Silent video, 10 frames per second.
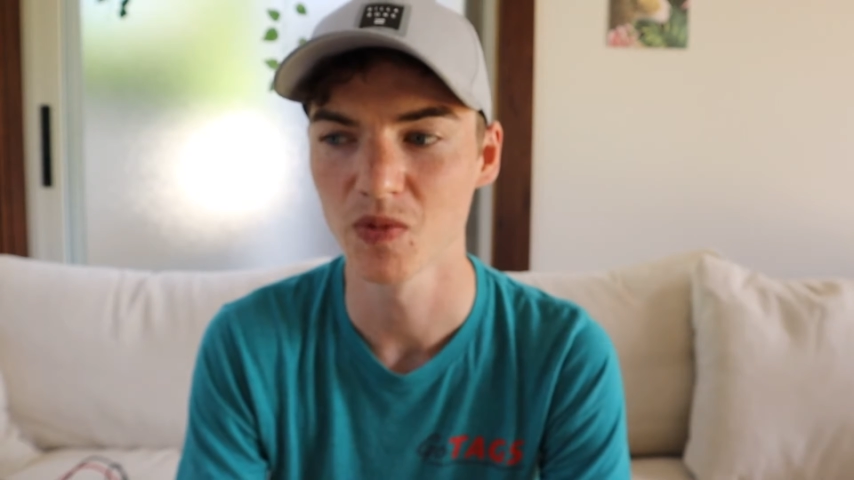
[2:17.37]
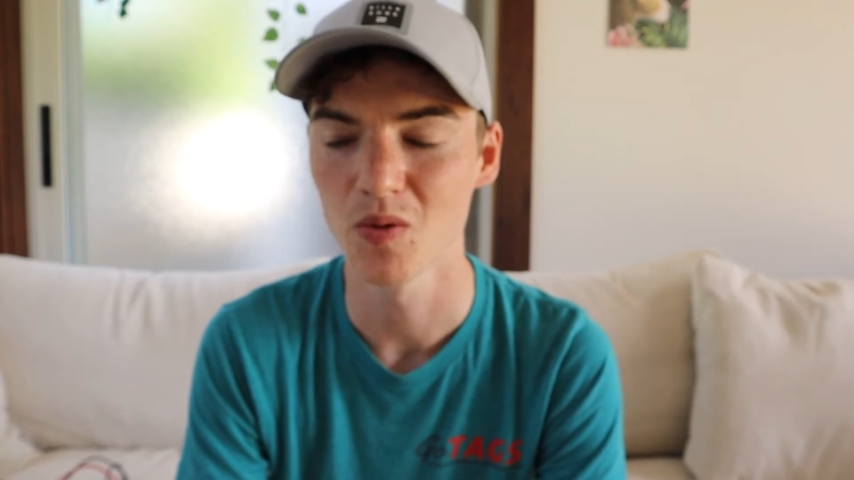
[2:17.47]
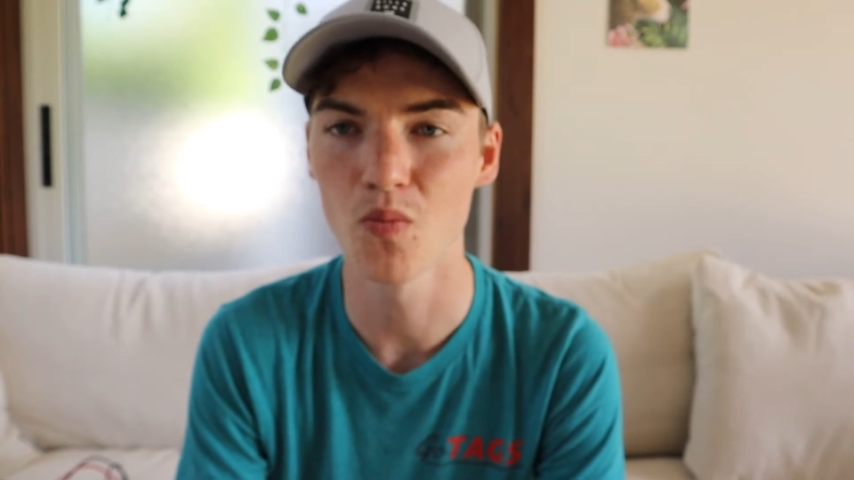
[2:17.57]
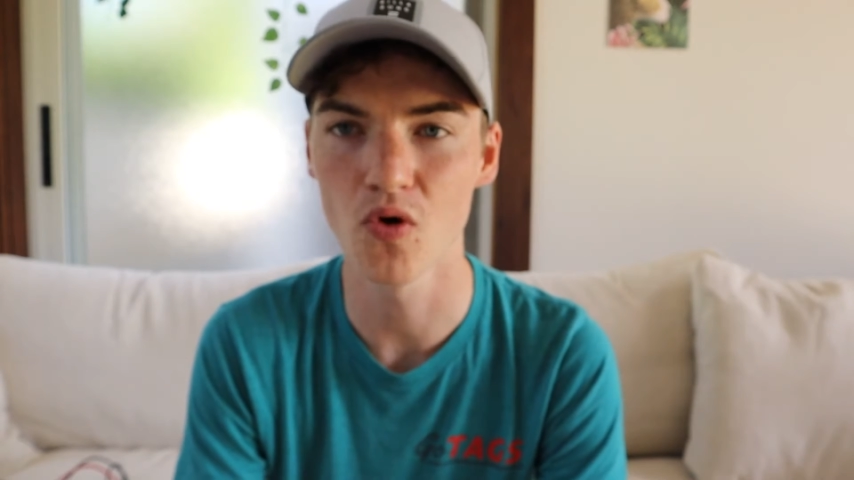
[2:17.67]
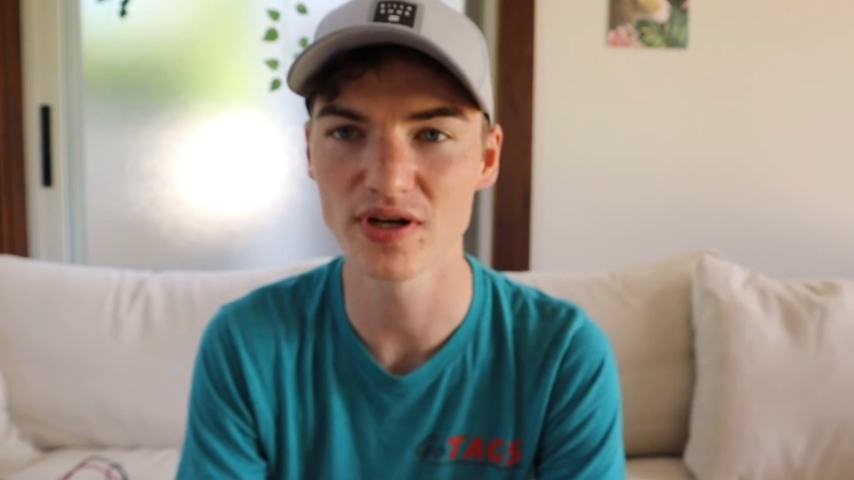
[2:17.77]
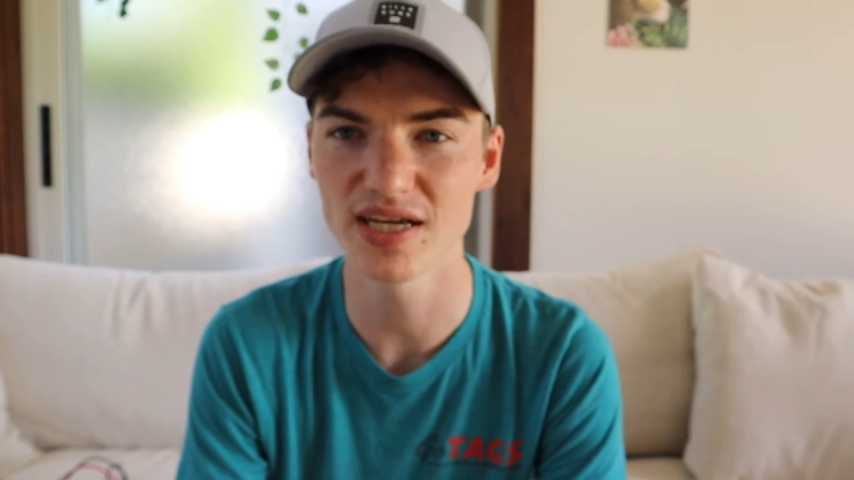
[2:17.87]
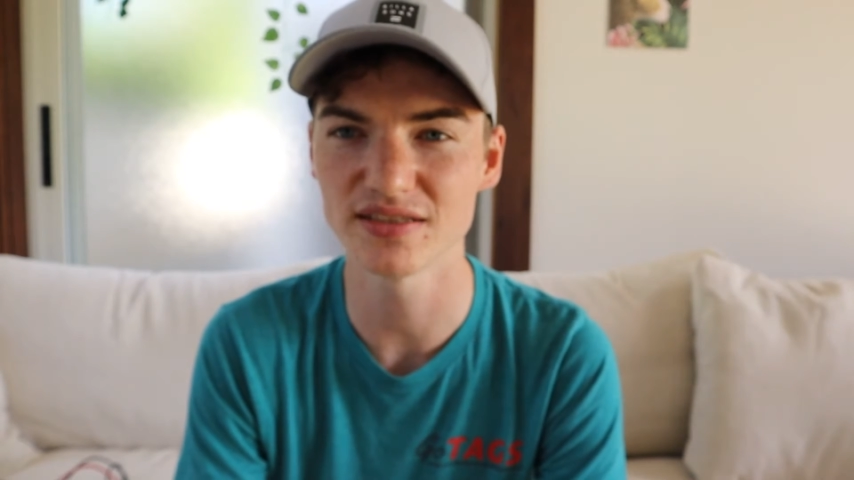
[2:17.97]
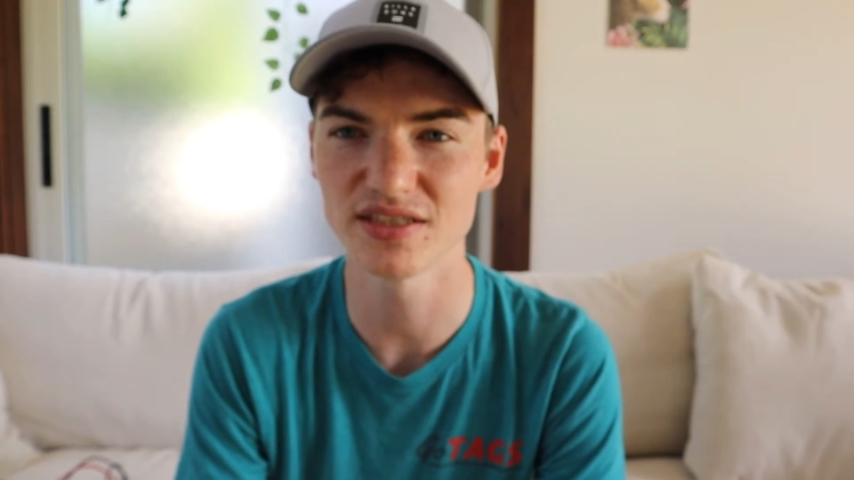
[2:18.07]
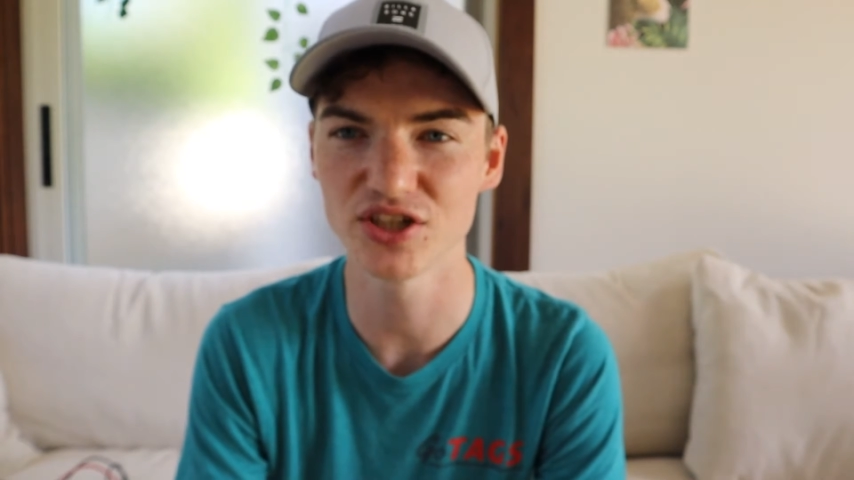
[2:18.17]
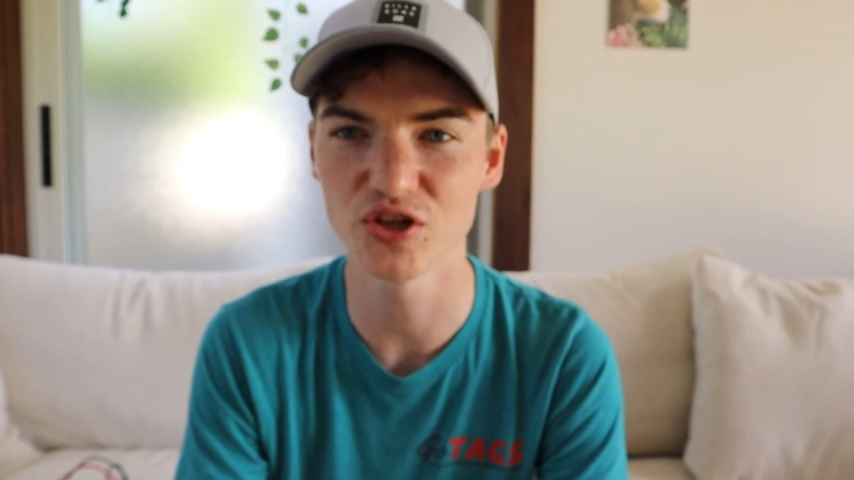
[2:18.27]
More
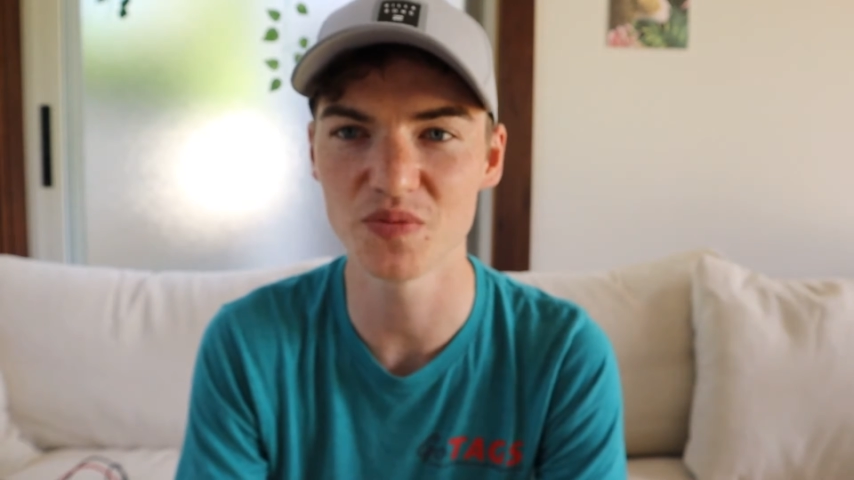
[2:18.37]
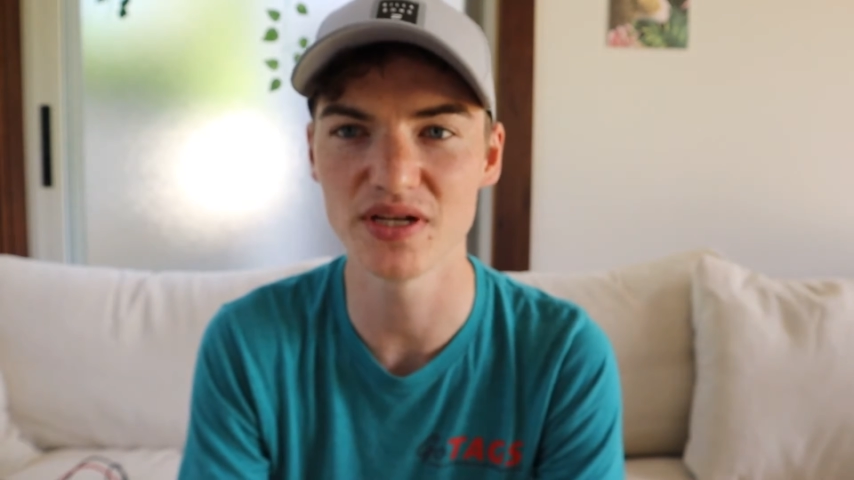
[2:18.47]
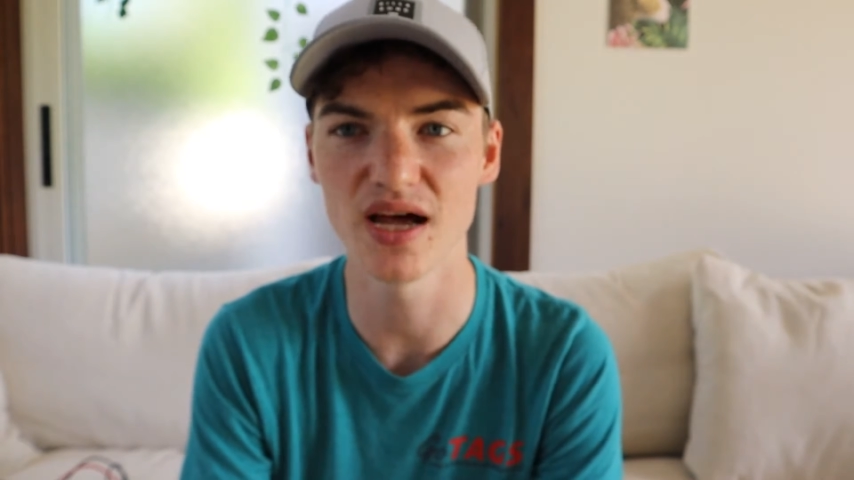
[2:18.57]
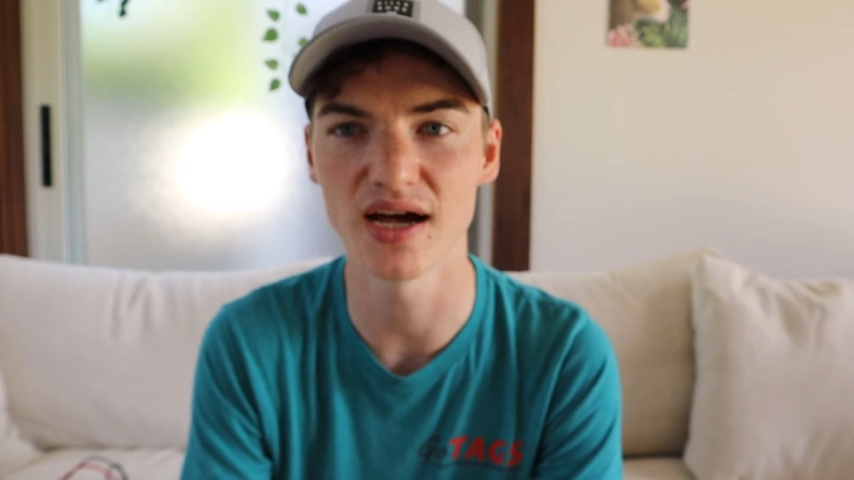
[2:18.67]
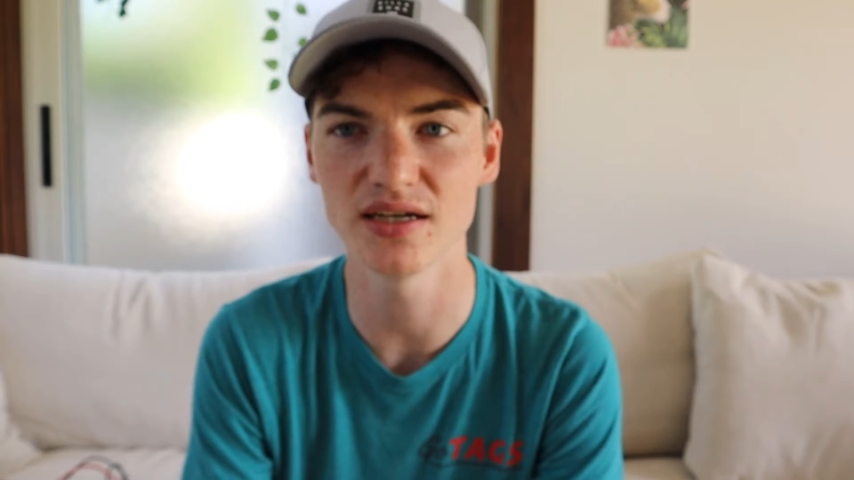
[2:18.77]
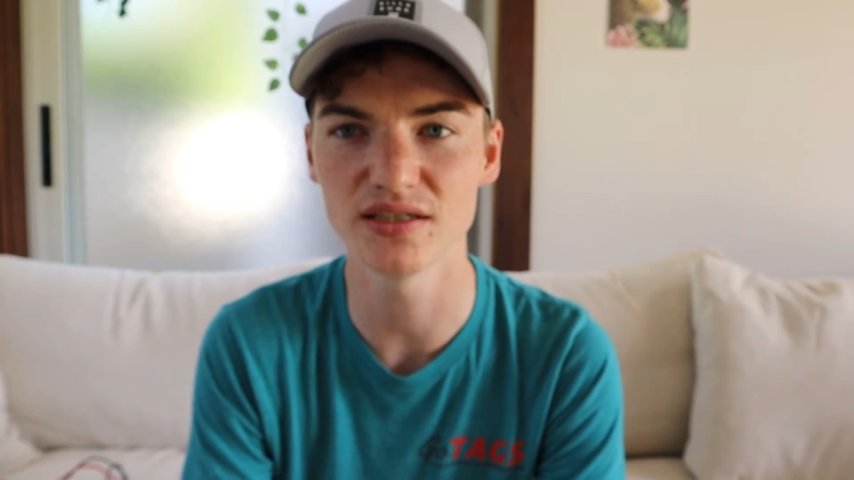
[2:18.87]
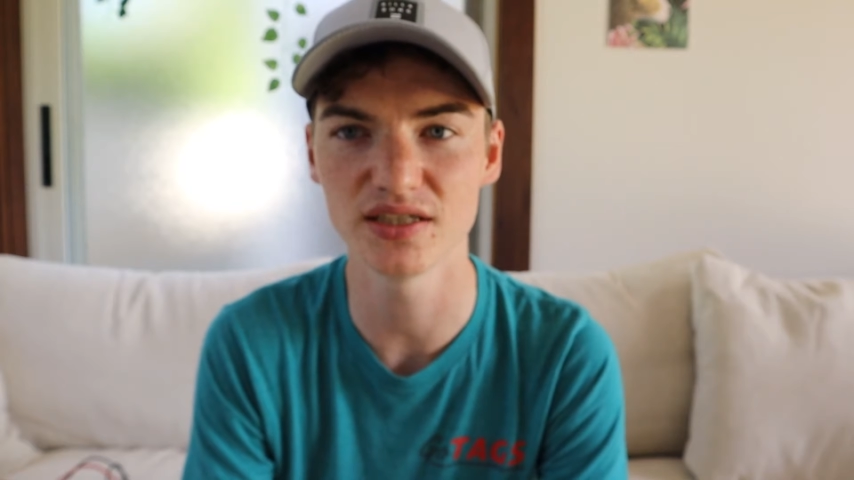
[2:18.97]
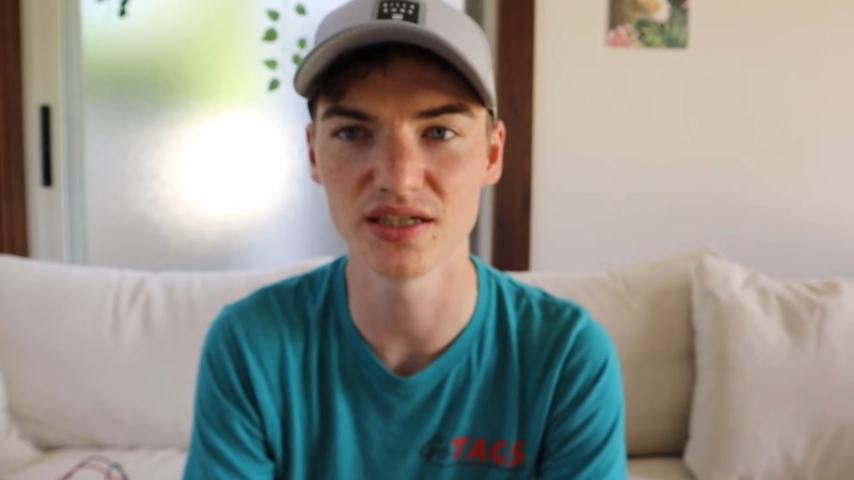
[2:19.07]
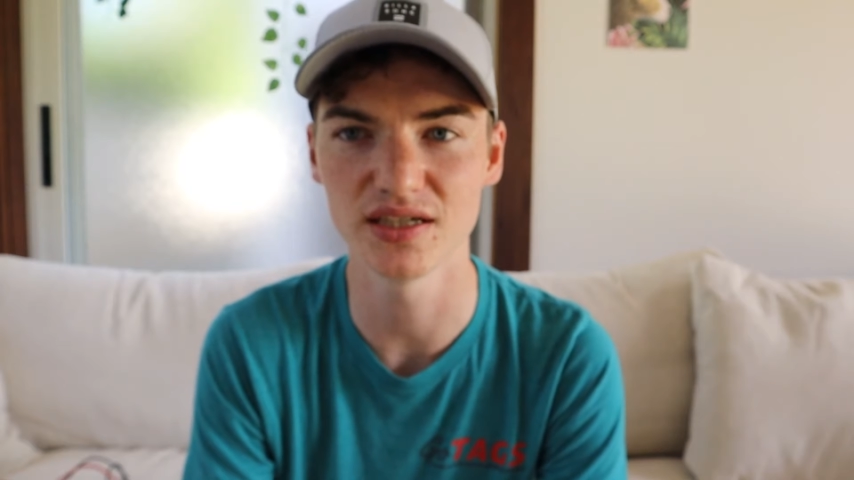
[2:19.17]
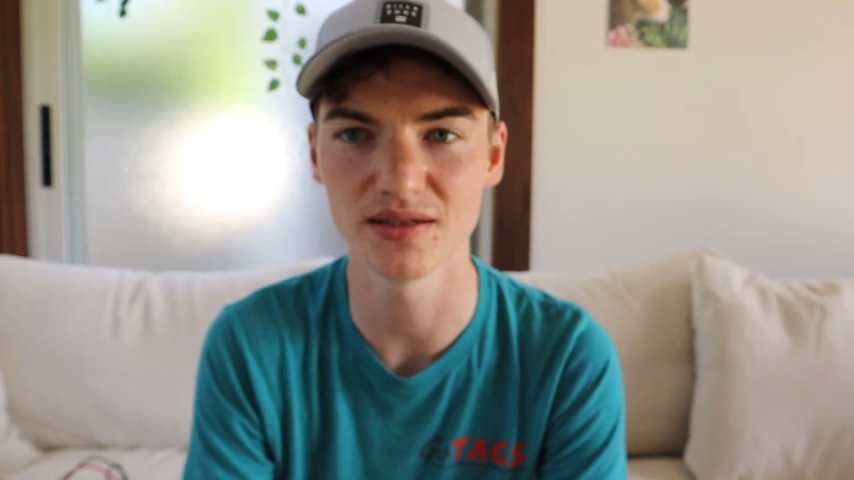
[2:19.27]
testing could be done
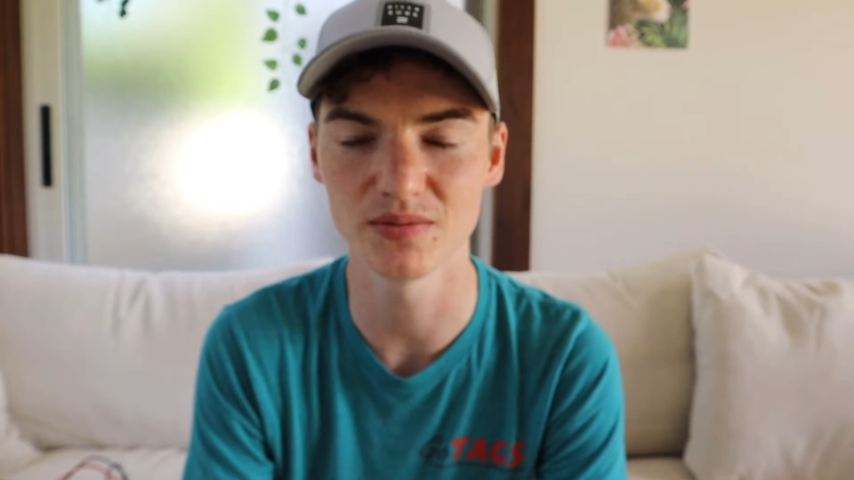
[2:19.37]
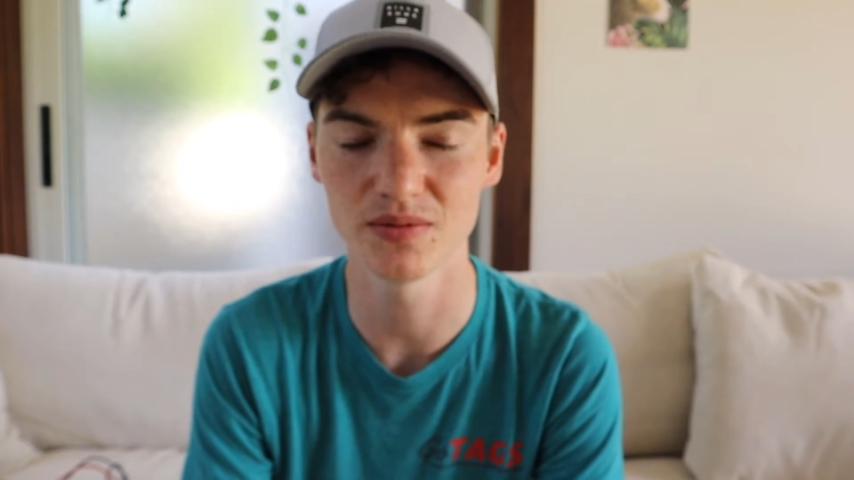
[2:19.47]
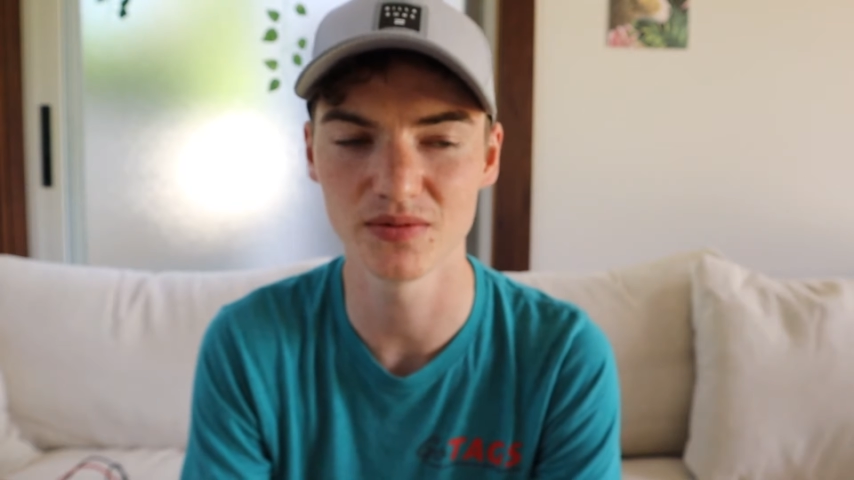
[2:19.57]
to